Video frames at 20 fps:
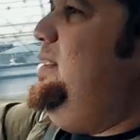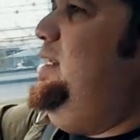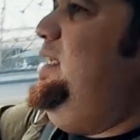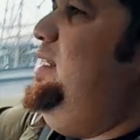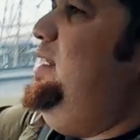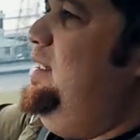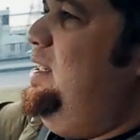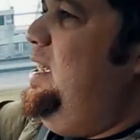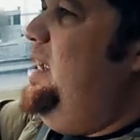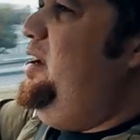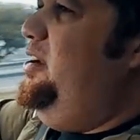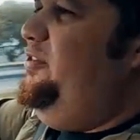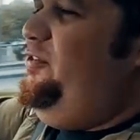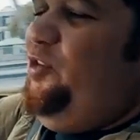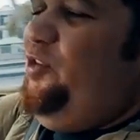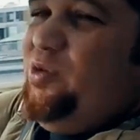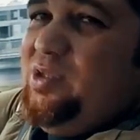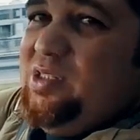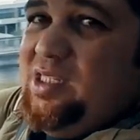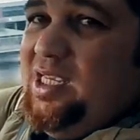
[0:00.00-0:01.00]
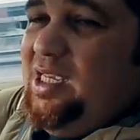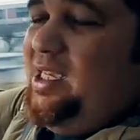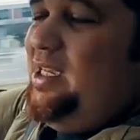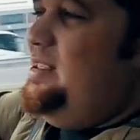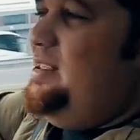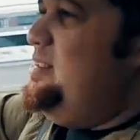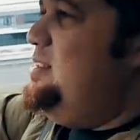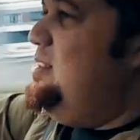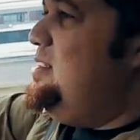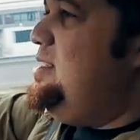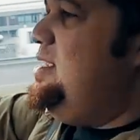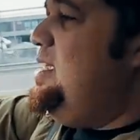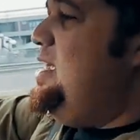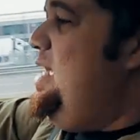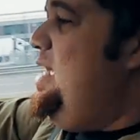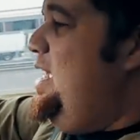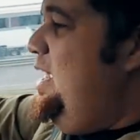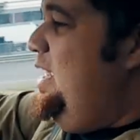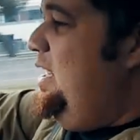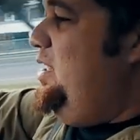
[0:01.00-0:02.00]
in under 4 seconds
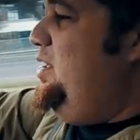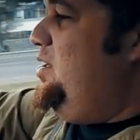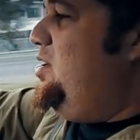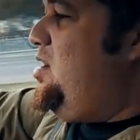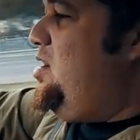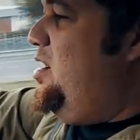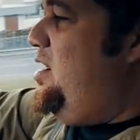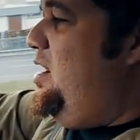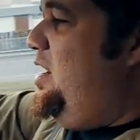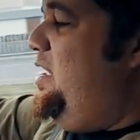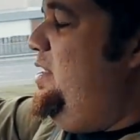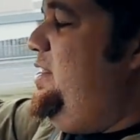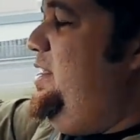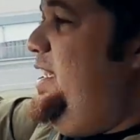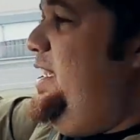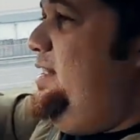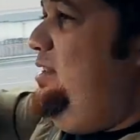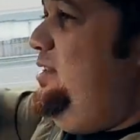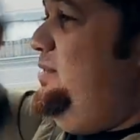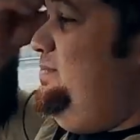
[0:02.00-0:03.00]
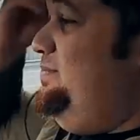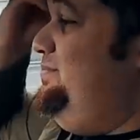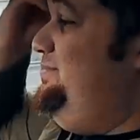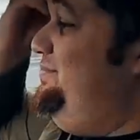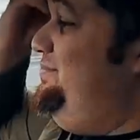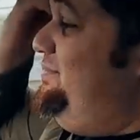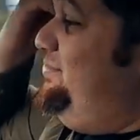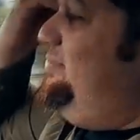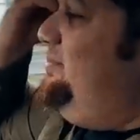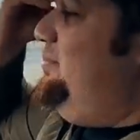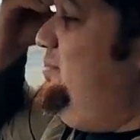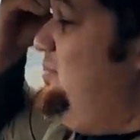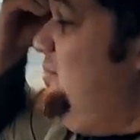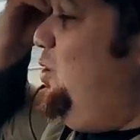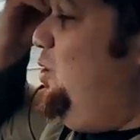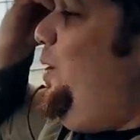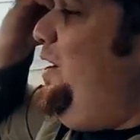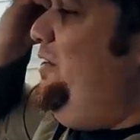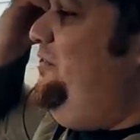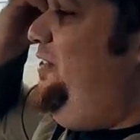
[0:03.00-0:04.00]
in a car that,
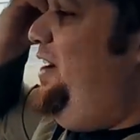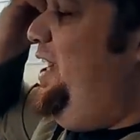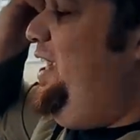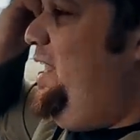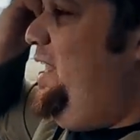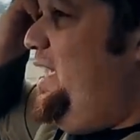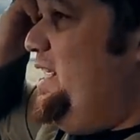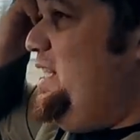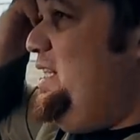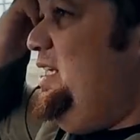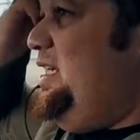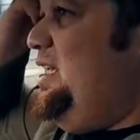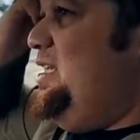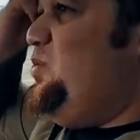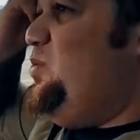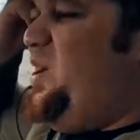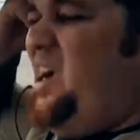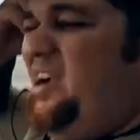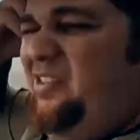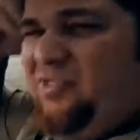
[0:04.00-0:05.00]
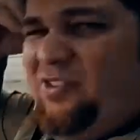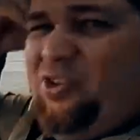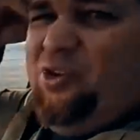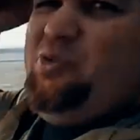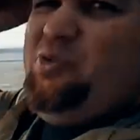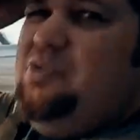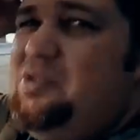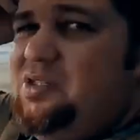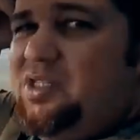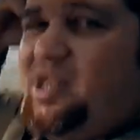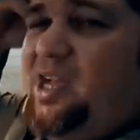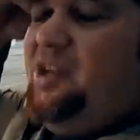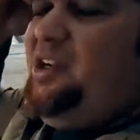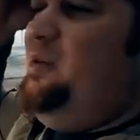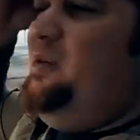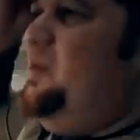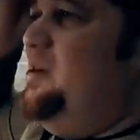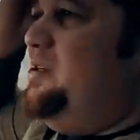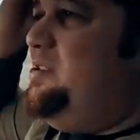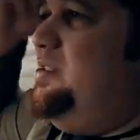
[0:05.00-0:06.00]
quite frankly, I think his wife cruises around
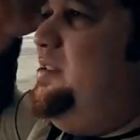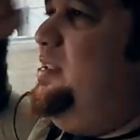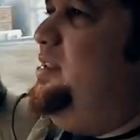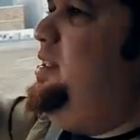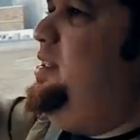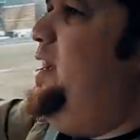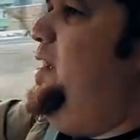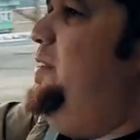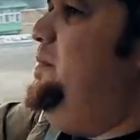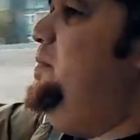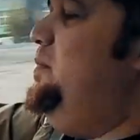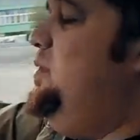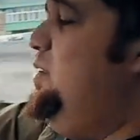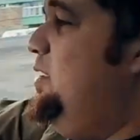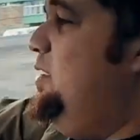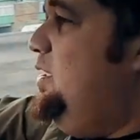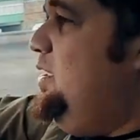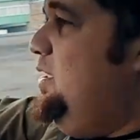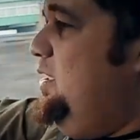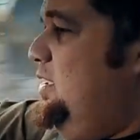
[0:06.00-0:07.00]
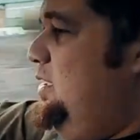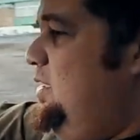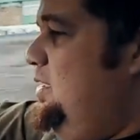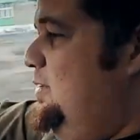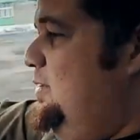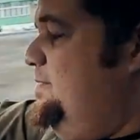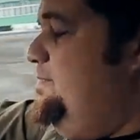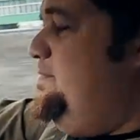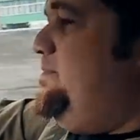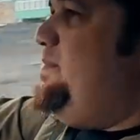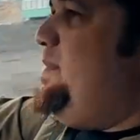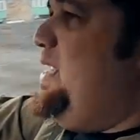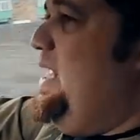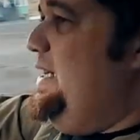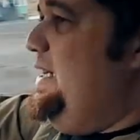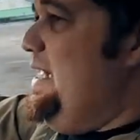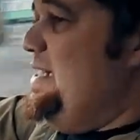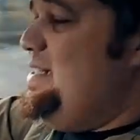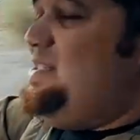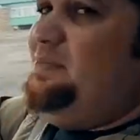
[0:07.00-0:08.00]
in most of the time.
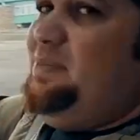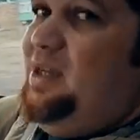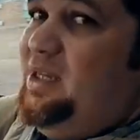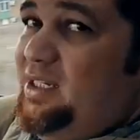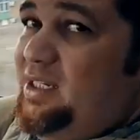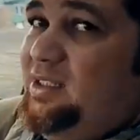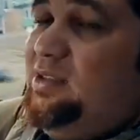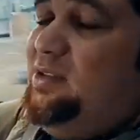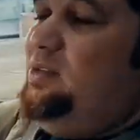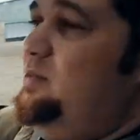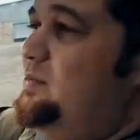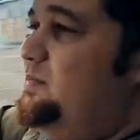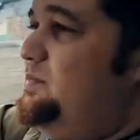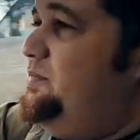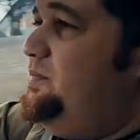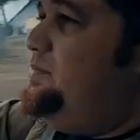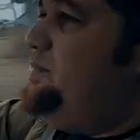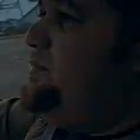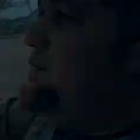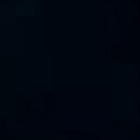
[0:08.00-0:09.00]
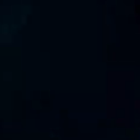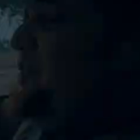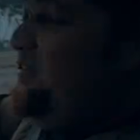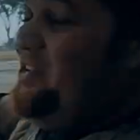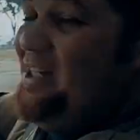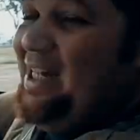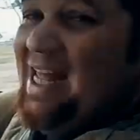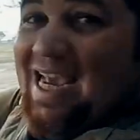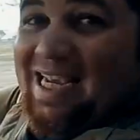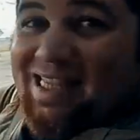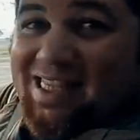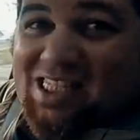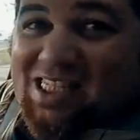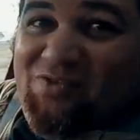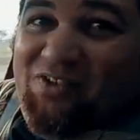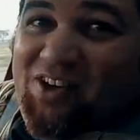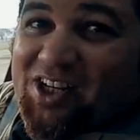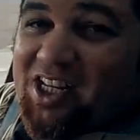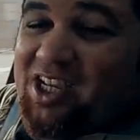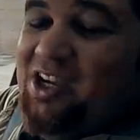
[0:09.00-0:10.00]
That's about it. If you like
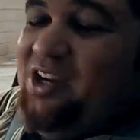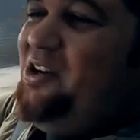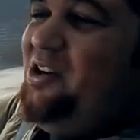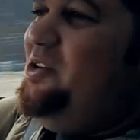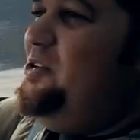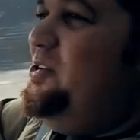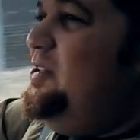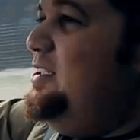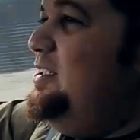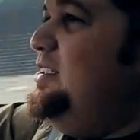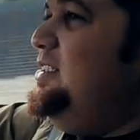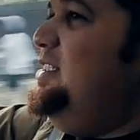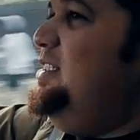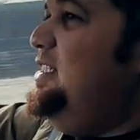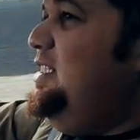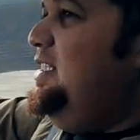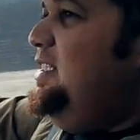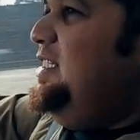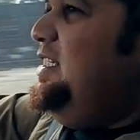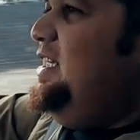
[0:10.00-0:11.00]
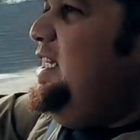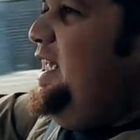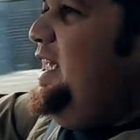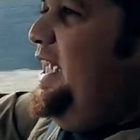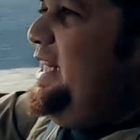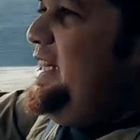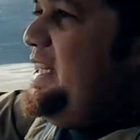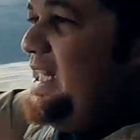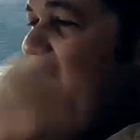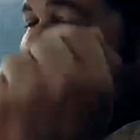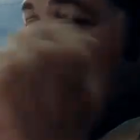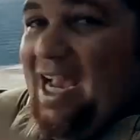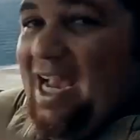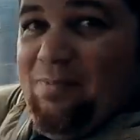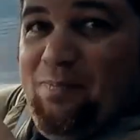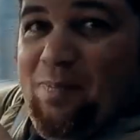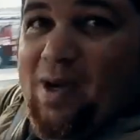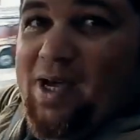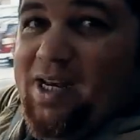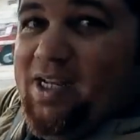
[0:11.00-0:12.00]
this video, hit the
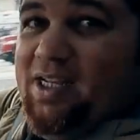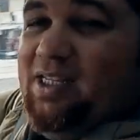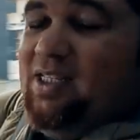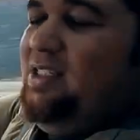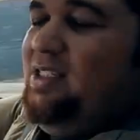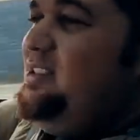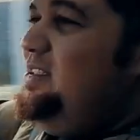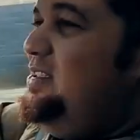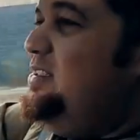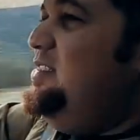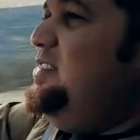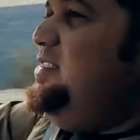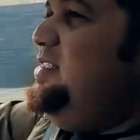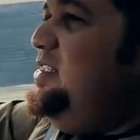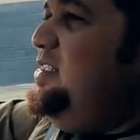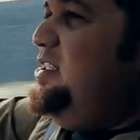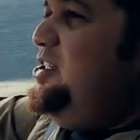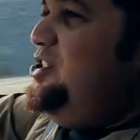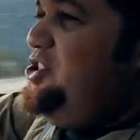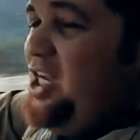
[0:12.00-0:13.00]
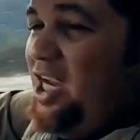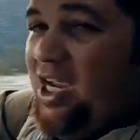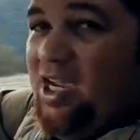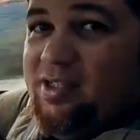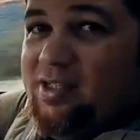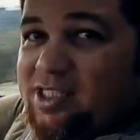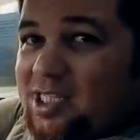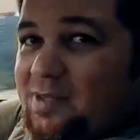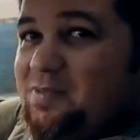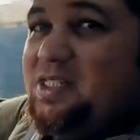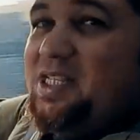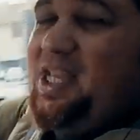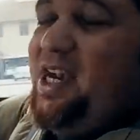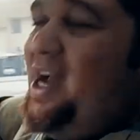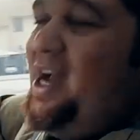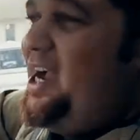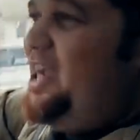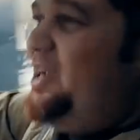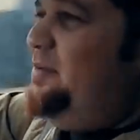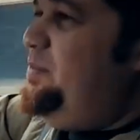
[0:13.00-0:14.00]
like button, share it,
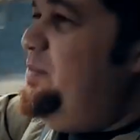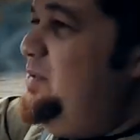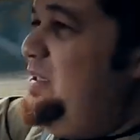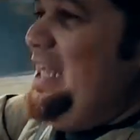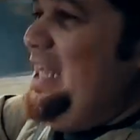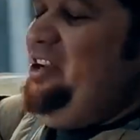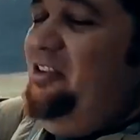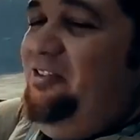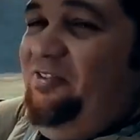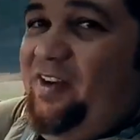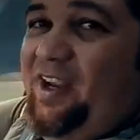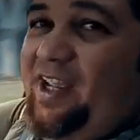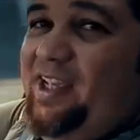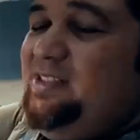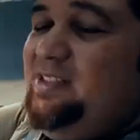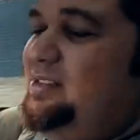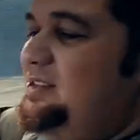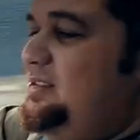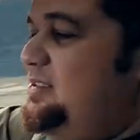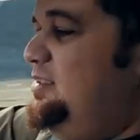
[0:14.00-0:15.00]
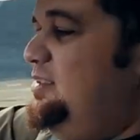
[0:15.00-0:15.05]
subscribe, tell your friends,